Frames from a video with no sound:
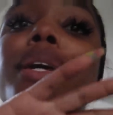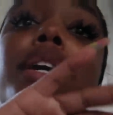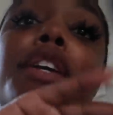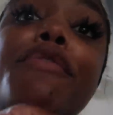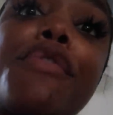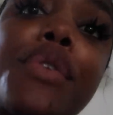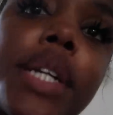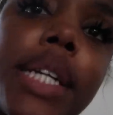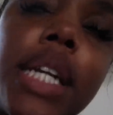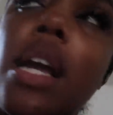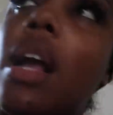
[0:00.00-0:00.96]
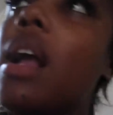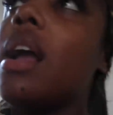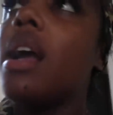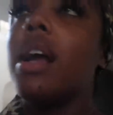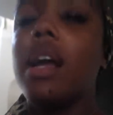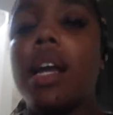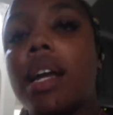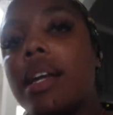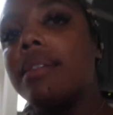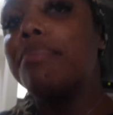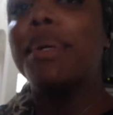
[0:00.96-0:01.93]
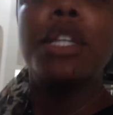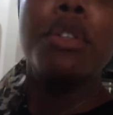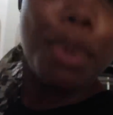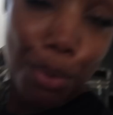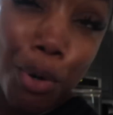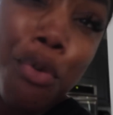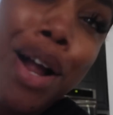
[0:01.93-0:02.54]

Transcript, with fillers: kid free and be a little bit more